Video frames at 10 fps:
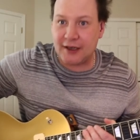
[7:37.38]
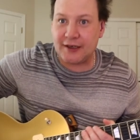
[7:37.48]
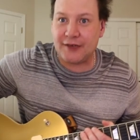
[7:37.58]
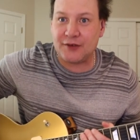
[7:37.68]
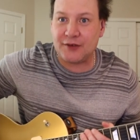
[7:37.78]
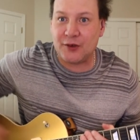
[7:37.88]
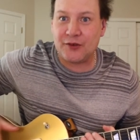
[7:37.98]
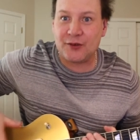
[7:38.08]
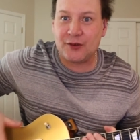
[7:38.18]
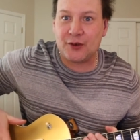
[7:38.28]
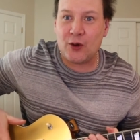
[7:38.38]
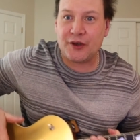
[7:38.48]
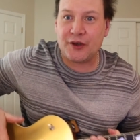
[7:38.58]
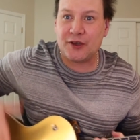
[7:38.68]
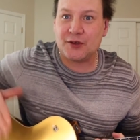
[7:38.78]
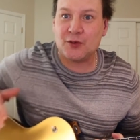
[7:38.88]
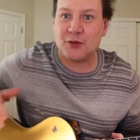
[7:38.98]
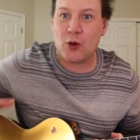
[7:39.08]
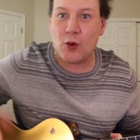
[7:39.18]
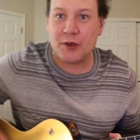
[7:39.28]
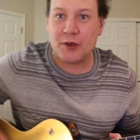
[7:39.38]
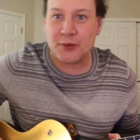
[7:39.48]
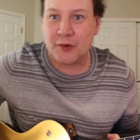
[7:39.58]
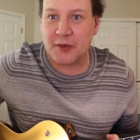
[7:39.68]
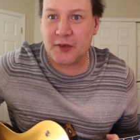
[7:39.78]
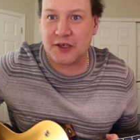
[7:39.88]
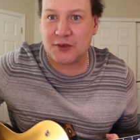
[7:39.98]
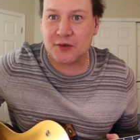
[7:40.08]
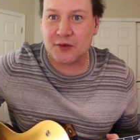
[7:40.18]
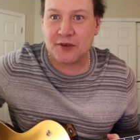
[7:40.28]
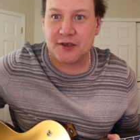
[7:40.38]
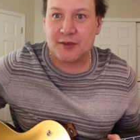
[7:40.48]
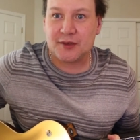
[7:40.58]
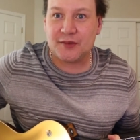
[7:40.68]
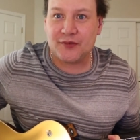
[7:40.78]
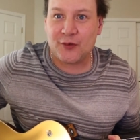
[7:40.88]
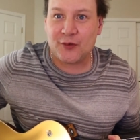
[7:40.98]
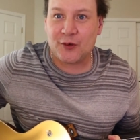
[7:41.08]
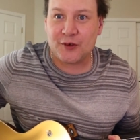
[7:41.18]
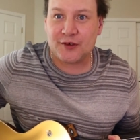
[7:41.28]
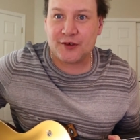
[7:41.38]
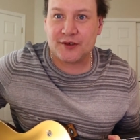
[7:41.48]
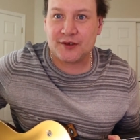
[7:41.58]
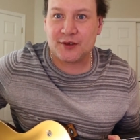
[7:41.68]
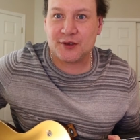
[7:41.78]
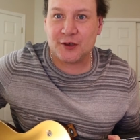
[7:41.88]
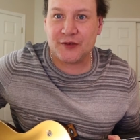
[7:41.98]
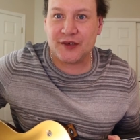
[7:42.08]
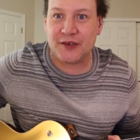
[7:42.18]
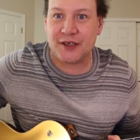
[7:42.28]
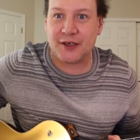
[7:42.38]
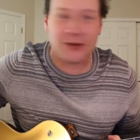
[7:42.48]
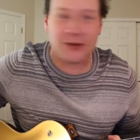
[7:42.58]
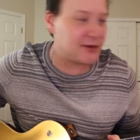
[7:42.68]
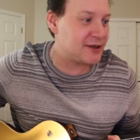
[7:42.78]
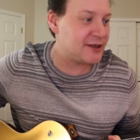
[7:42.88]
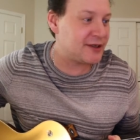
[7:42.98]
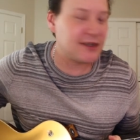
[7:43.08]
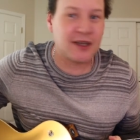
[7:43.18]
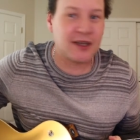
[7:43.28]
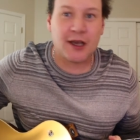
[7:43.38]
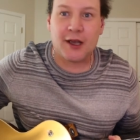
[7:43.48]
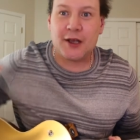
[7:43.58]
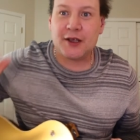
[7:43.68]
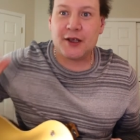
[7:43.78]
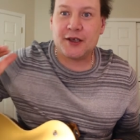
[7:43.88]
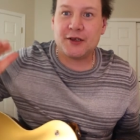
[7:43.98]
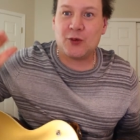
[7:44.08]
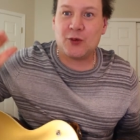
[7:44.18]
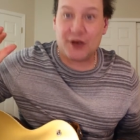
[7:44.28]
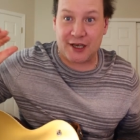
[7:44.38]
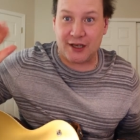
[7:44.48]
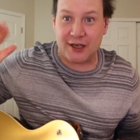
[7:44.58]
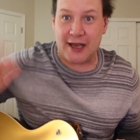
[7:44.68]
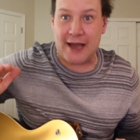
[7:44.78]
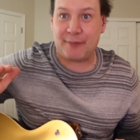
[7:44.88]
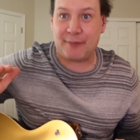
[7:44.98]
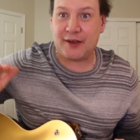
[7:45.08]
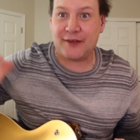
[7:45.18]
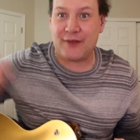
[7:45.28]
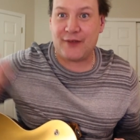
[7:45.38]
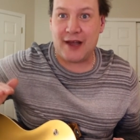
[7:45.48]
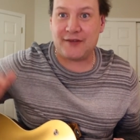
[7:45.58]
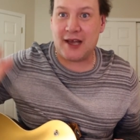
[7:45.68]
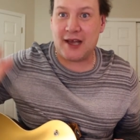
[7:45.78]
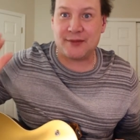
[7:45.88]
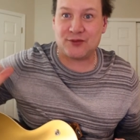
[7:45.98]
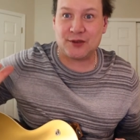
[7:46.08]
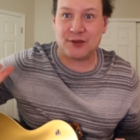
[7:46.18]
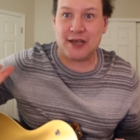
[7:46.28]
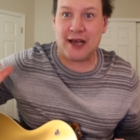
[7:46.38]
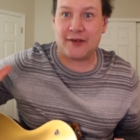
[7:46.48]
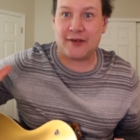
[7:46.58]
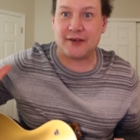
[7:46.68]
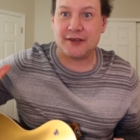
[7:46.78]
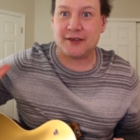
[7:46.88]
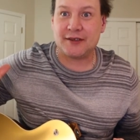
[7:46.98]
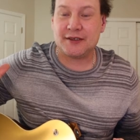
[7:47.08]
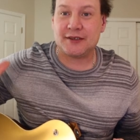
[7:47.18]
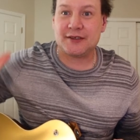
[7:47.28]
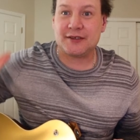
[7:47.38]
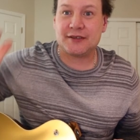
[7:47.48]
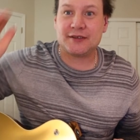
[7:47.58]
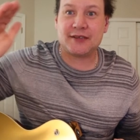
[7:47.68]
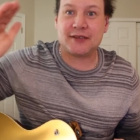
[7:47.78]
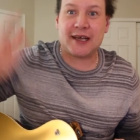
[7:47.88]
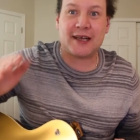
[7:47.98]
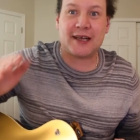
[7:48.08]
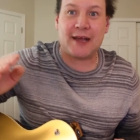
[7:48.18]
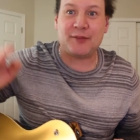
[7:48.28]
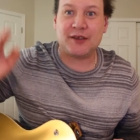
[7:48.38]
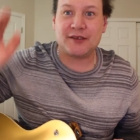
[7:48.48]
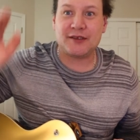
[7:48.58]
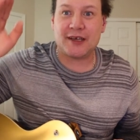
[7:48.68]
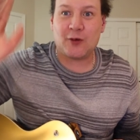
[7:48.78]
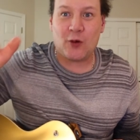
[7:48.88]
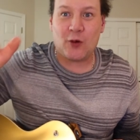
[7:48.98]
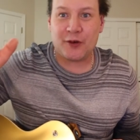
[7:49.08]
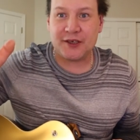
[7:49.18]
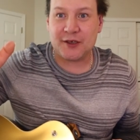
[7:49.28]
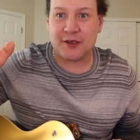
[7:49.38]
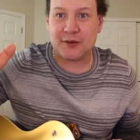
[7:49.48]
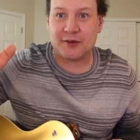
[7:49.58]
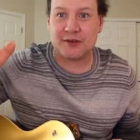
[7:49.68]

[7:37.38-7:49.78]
if you're going through an audio, you always want to make sure before you start the video, you want to clap like 5 times real loud. So that clapping, that audio,